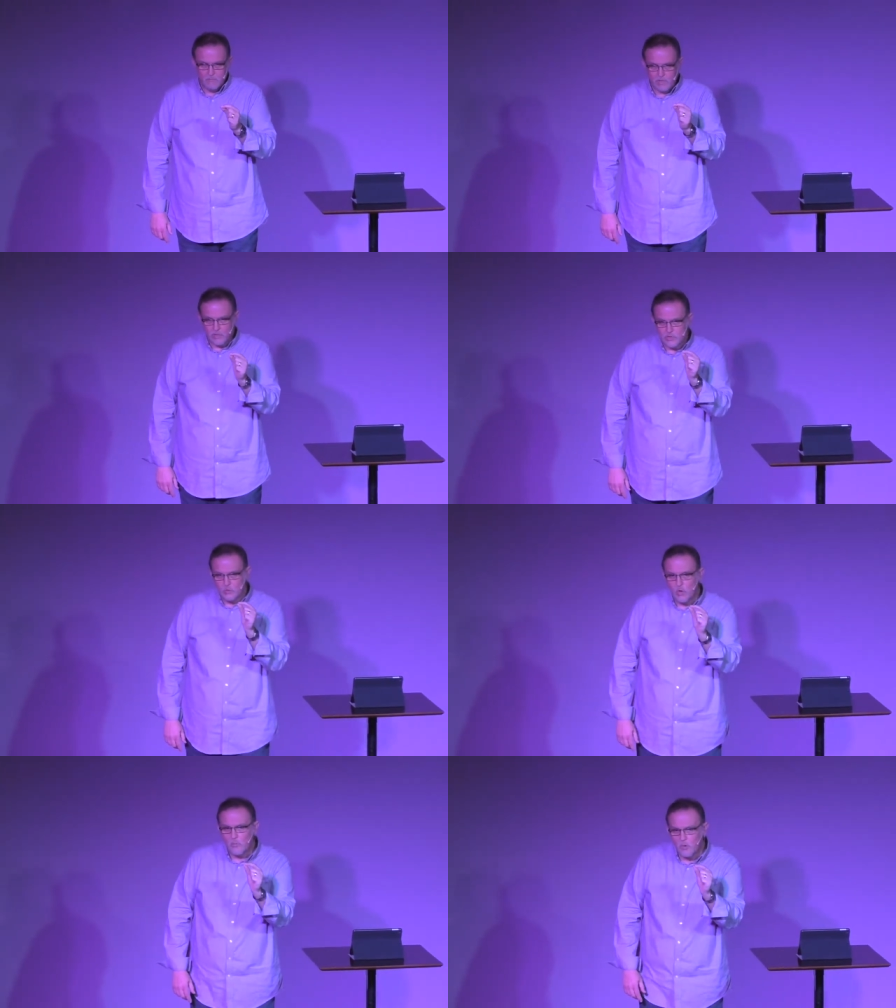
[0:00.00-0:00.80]
Because
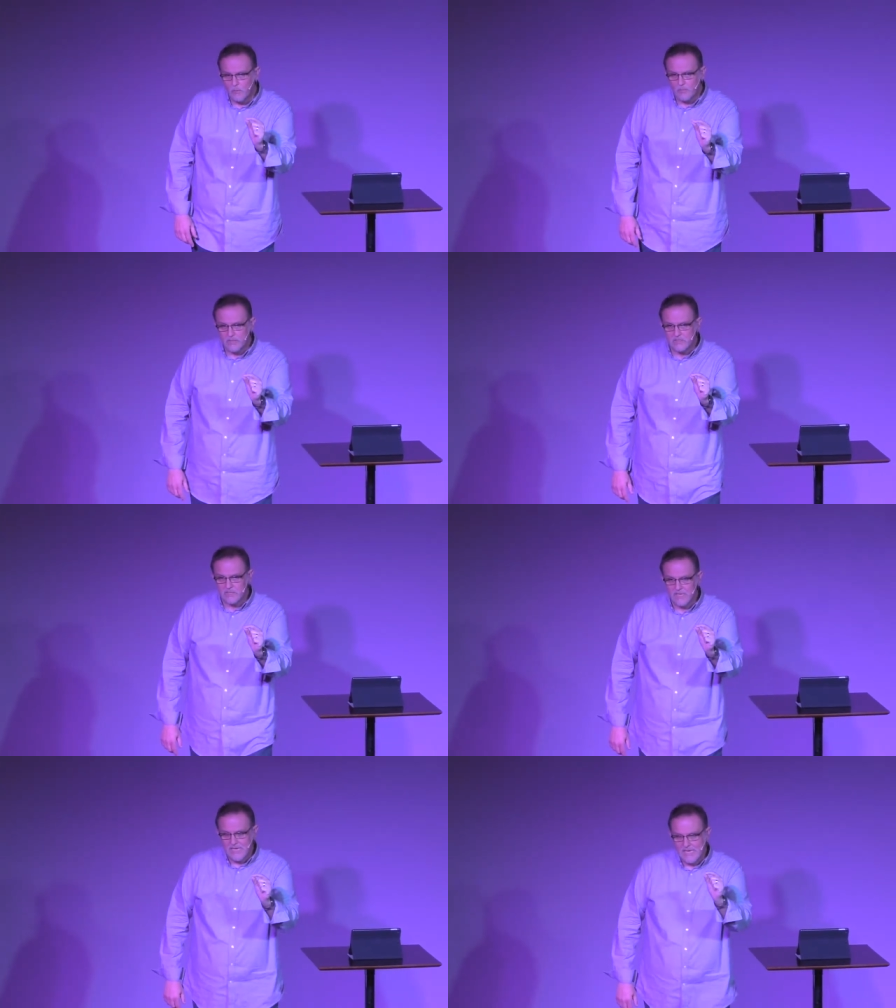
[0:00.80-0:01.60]
your
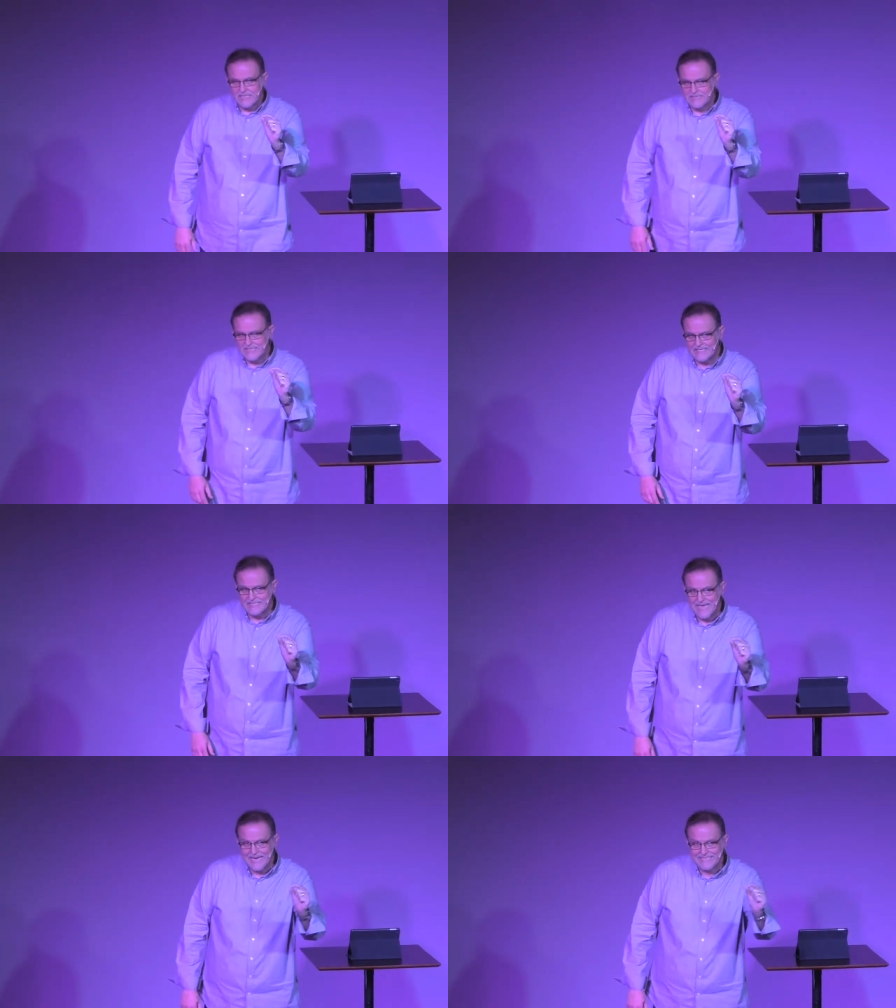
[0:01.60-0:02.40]
purpose is the
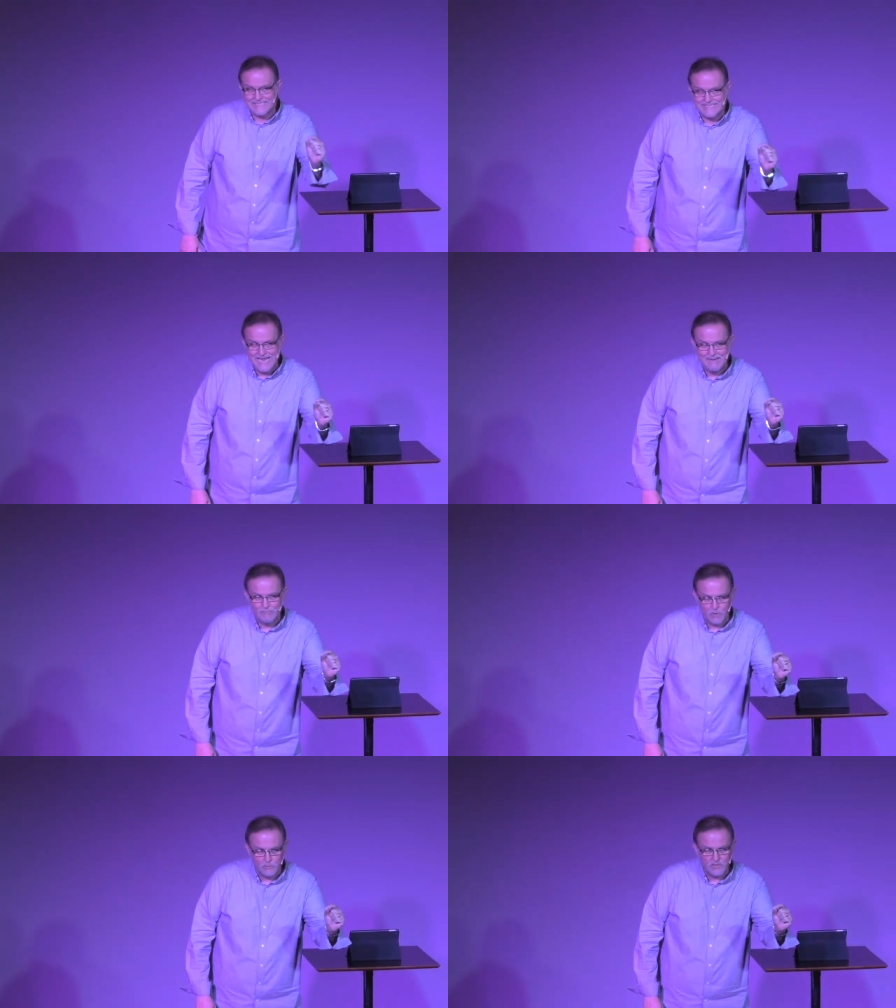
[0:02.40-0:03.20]
exact
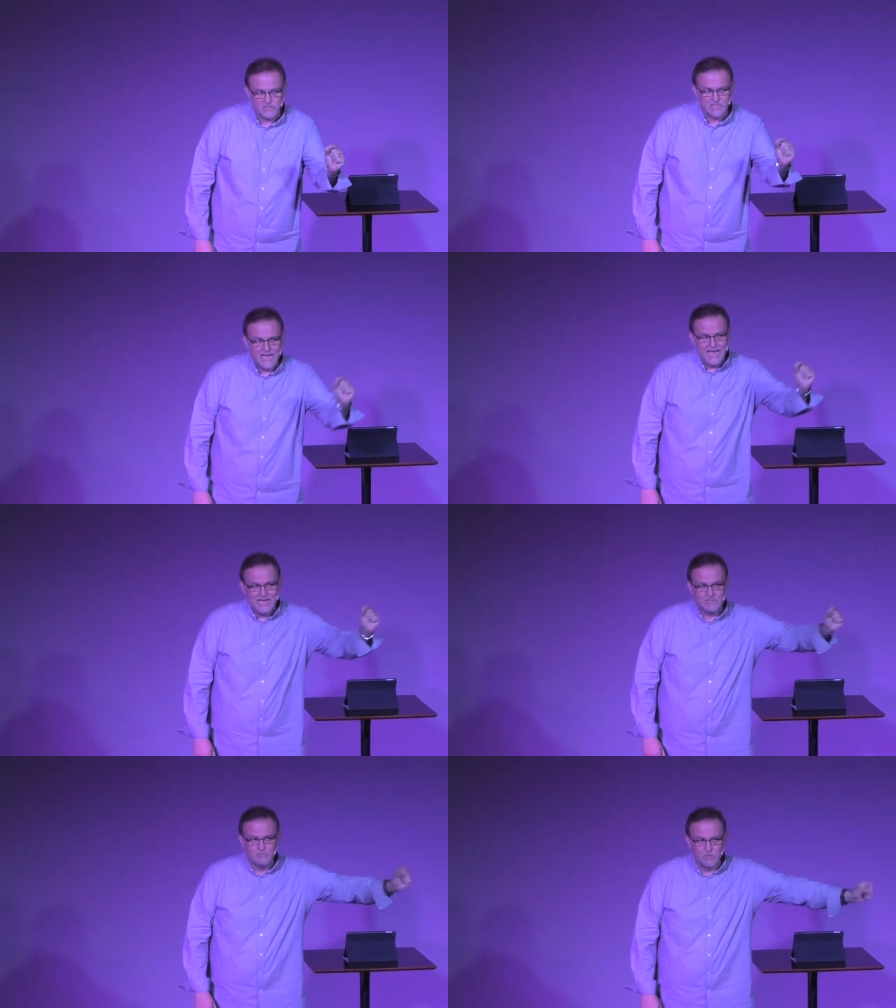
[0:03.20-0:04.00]
same purpose
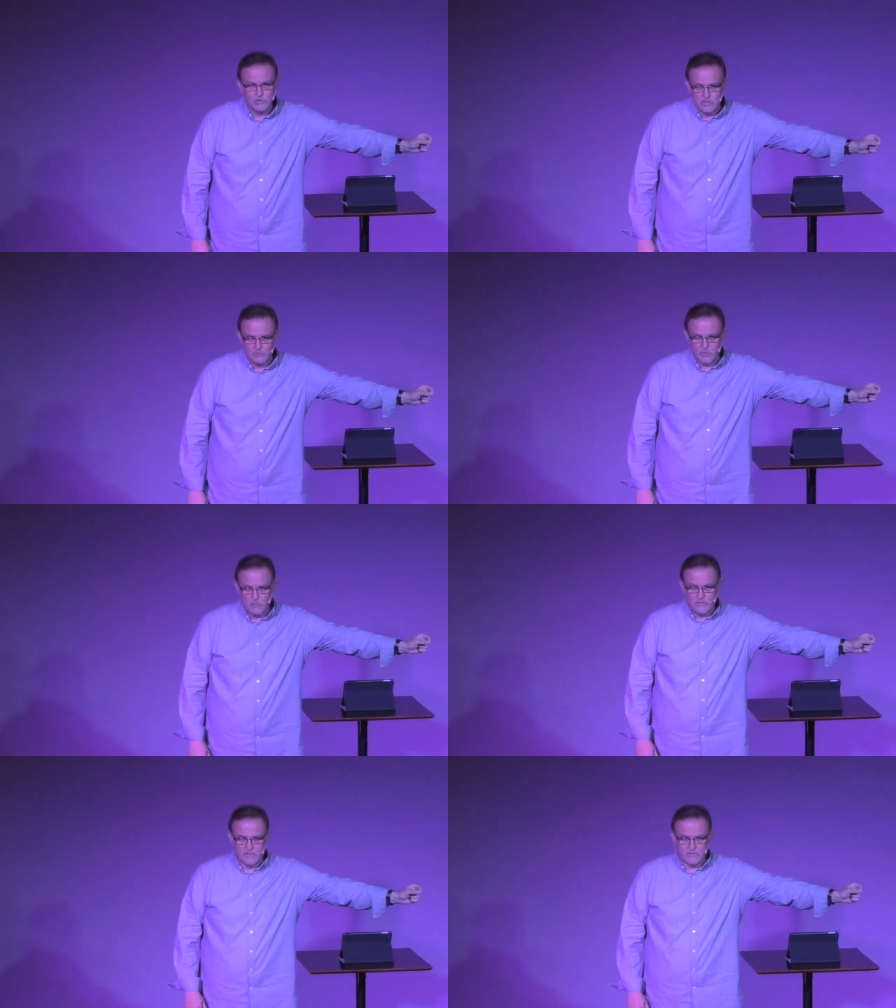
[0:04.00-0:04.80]
as Moses' purpose.